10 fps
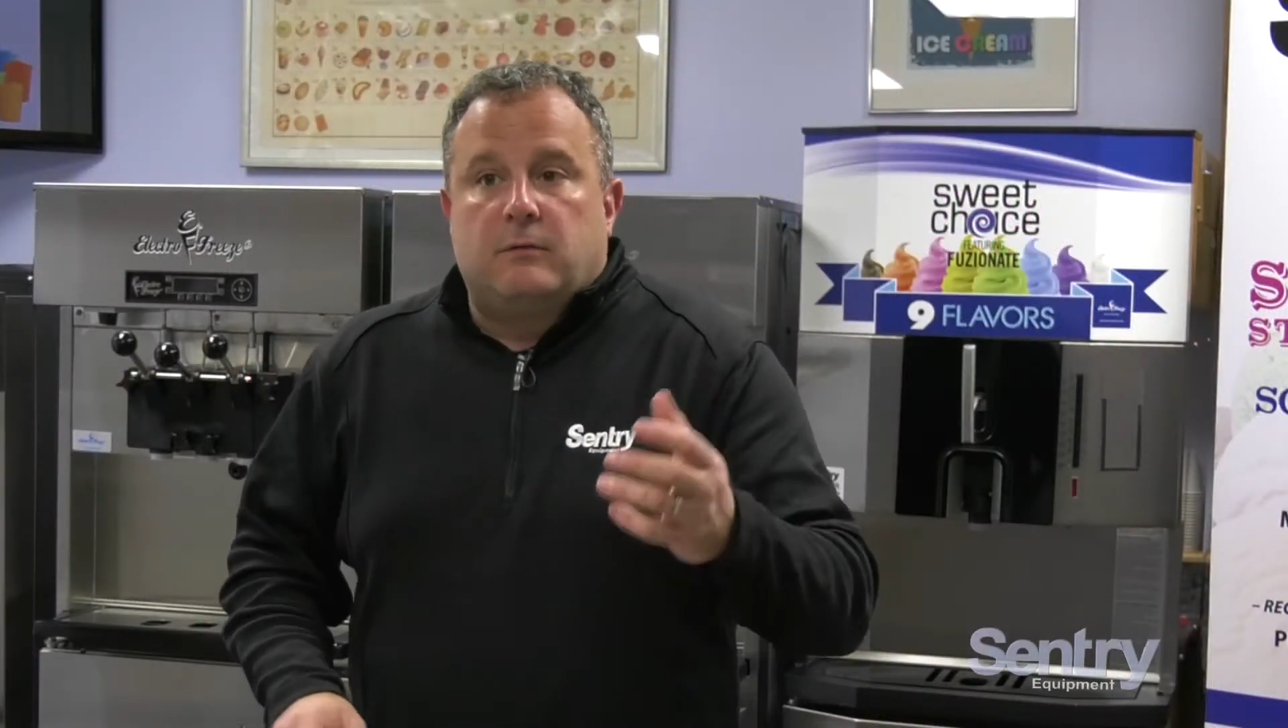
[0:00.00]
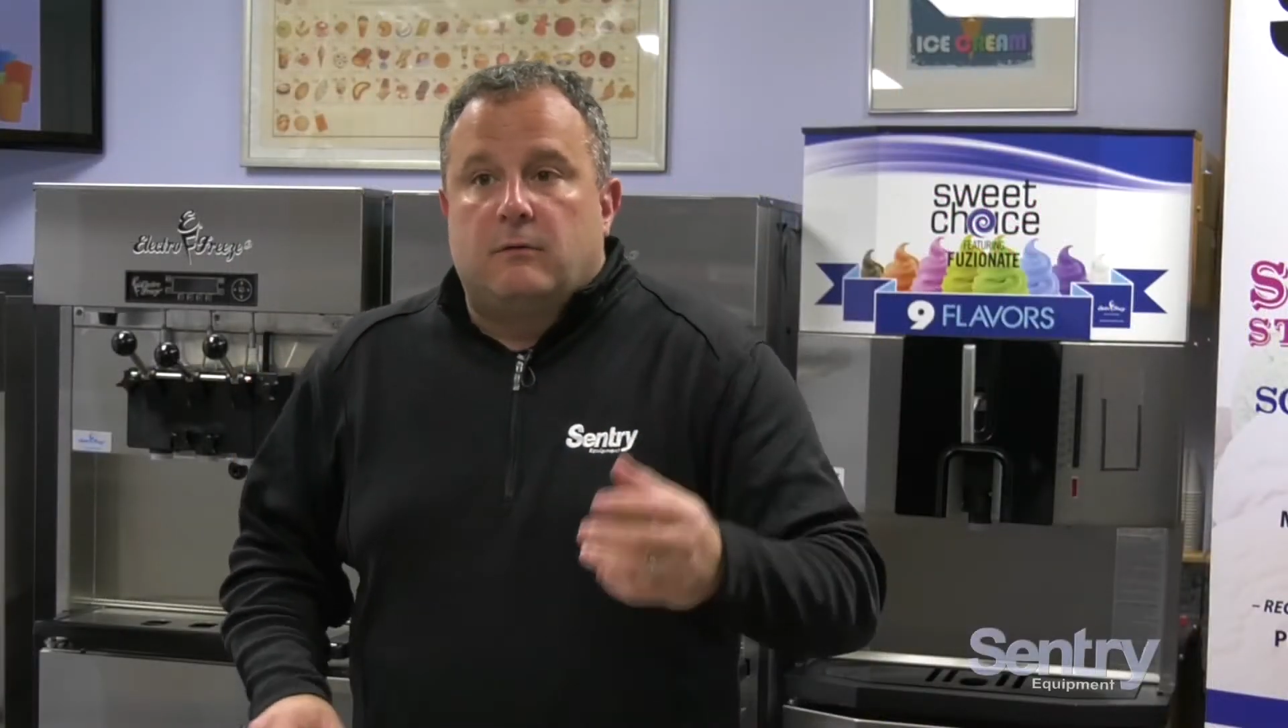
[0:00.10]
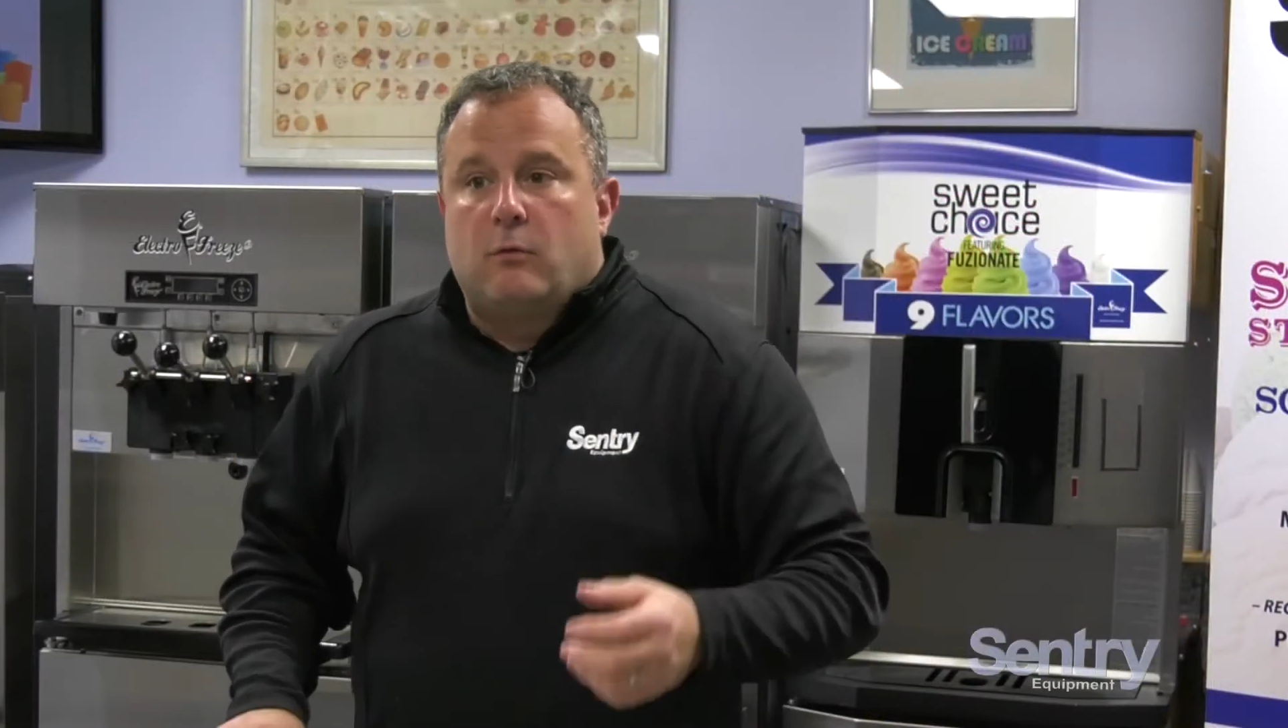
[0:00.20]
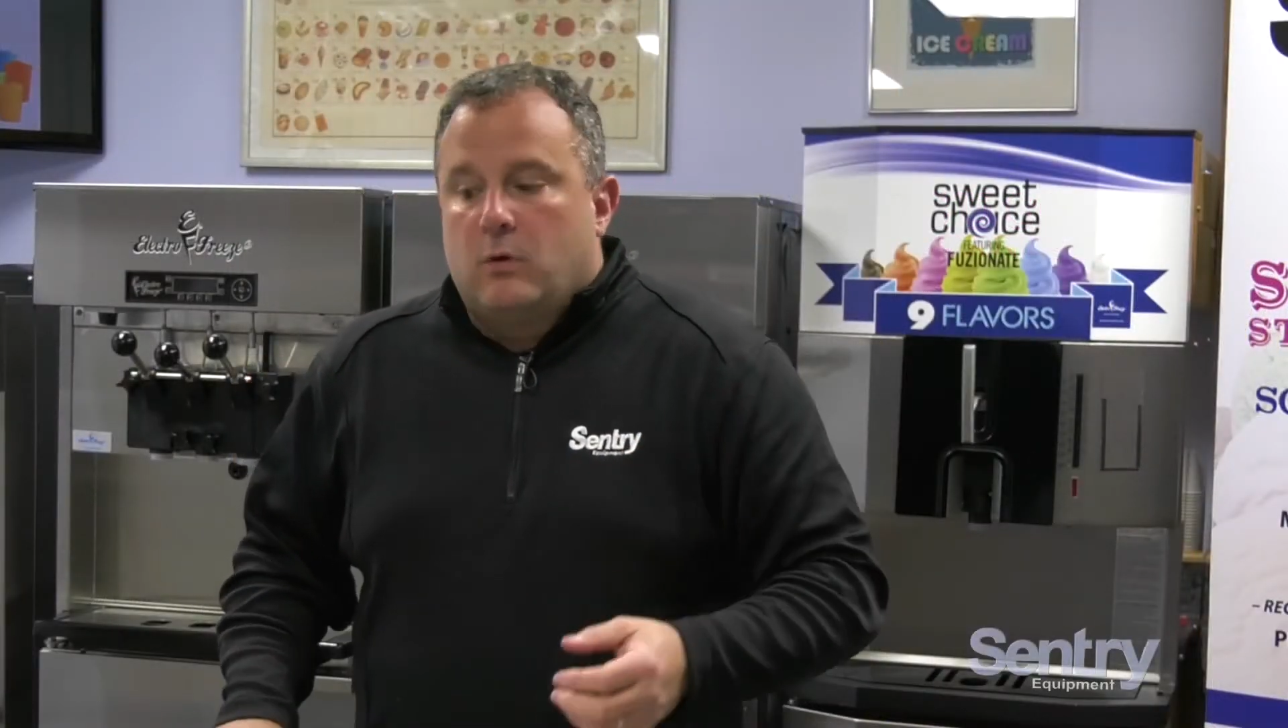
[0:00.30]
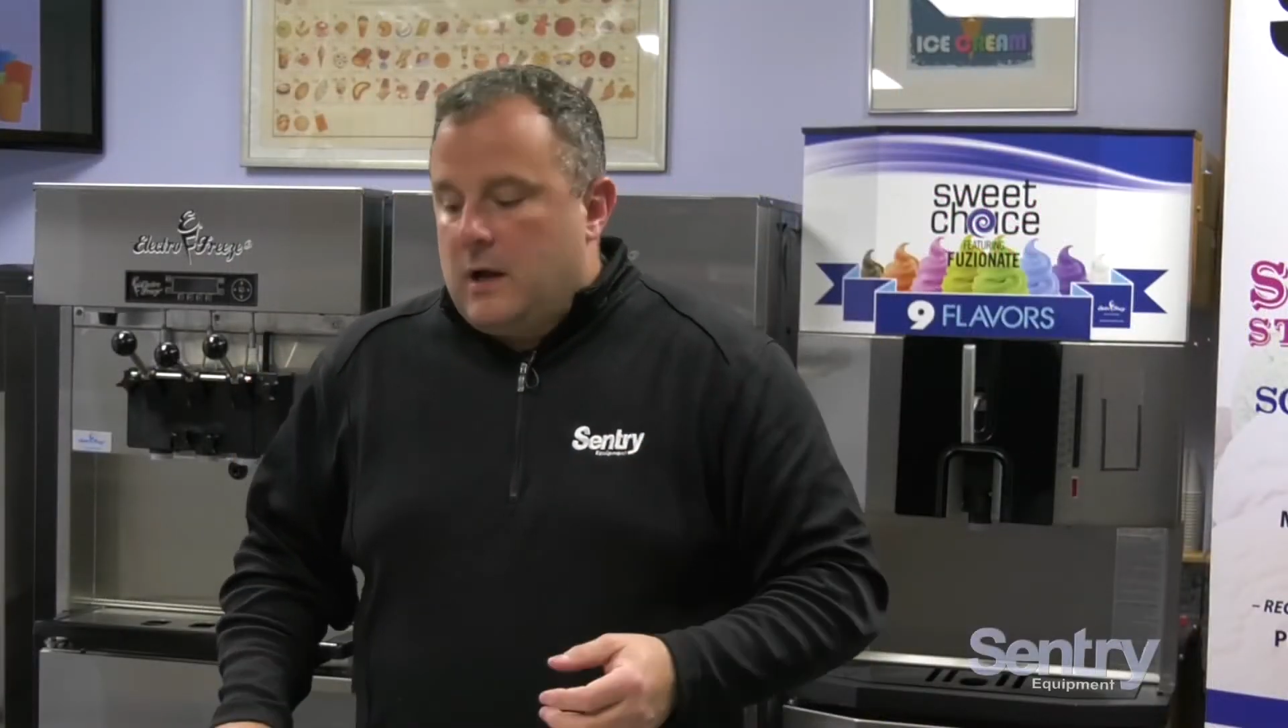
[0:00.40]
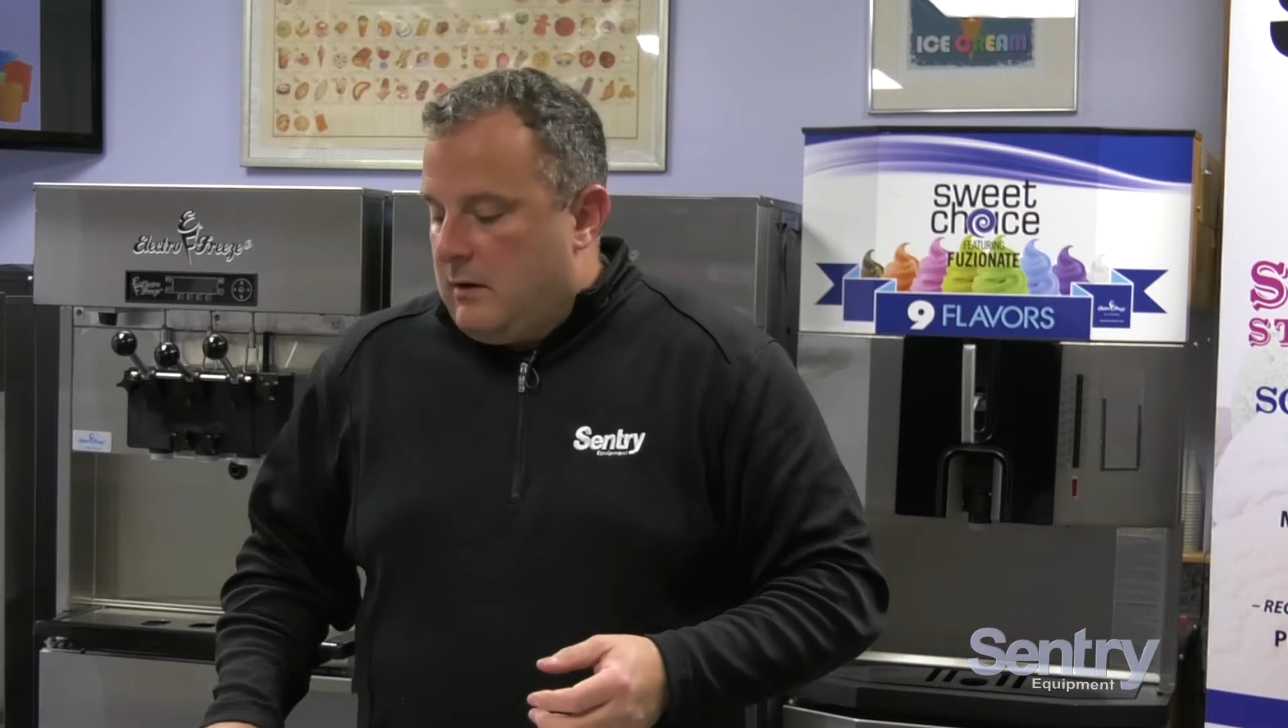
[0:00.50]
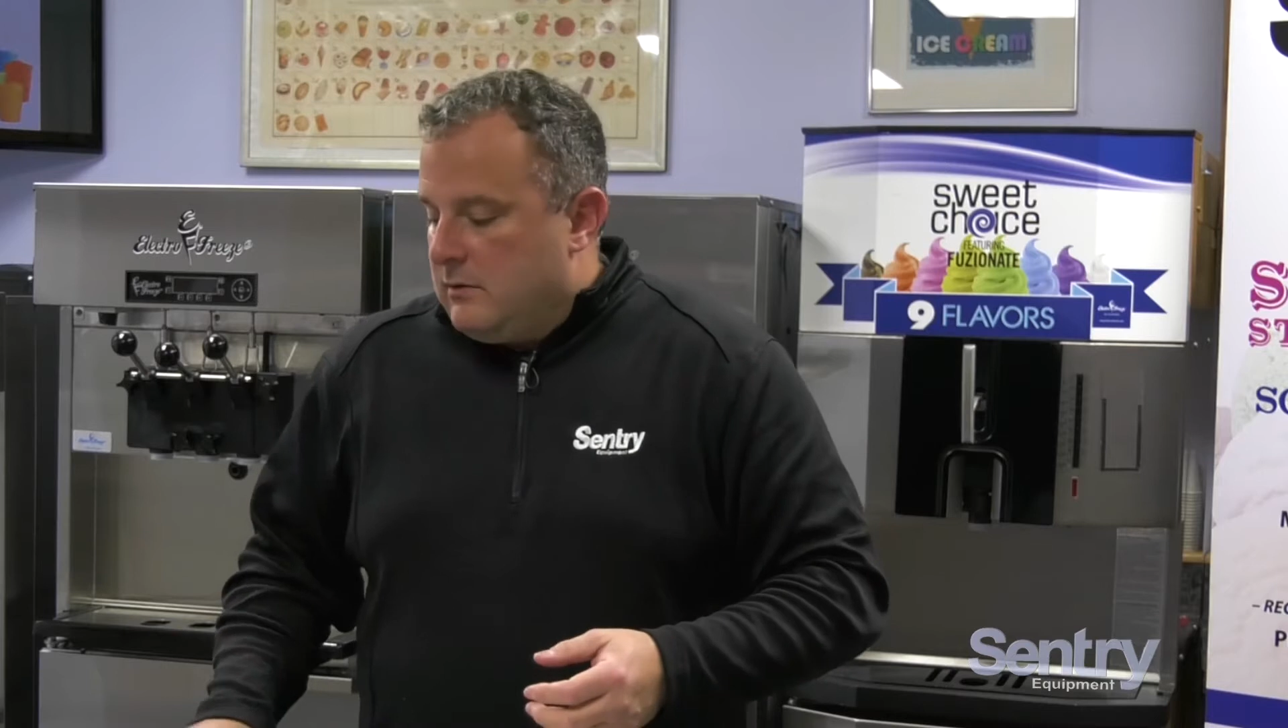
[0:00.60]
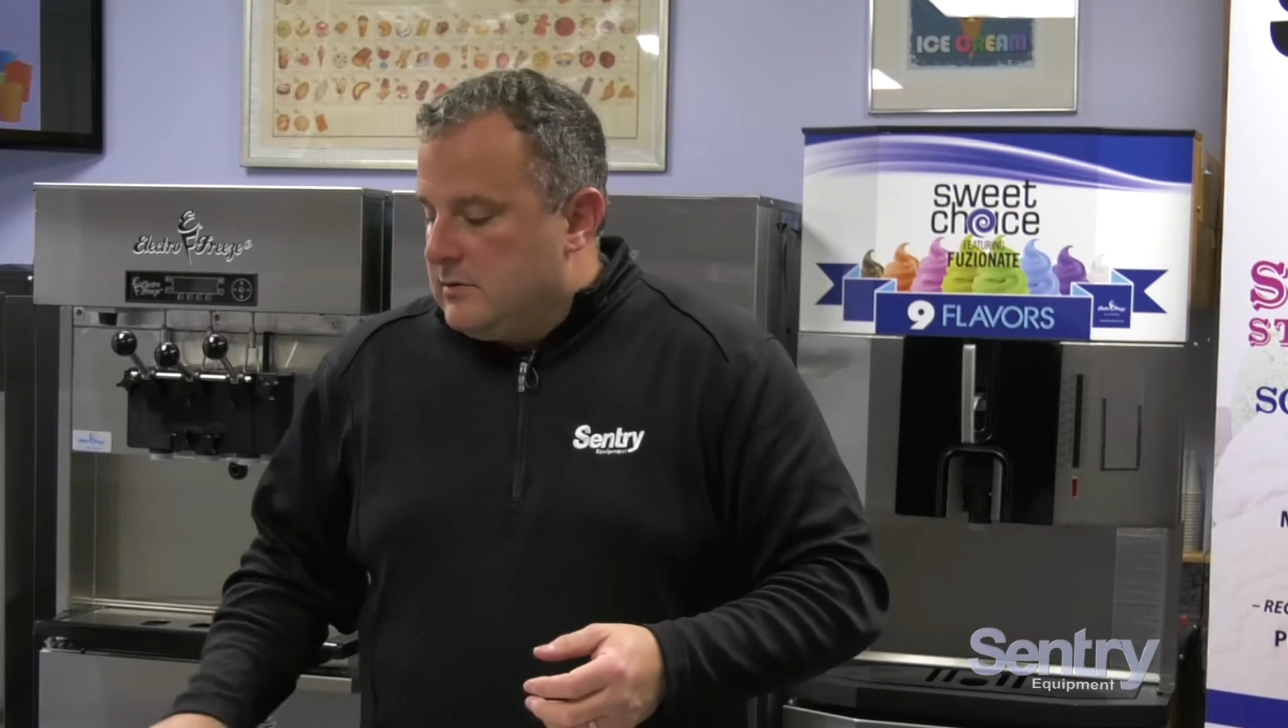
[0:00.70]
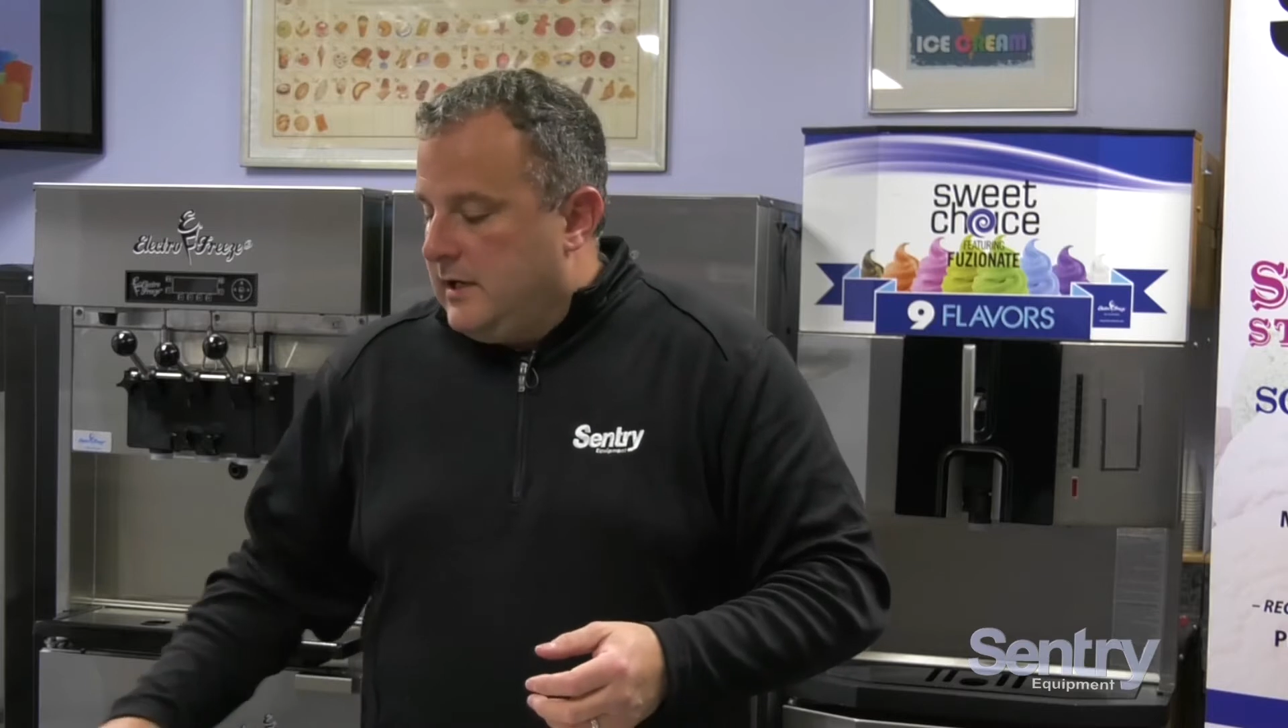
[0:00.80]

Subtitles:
$4.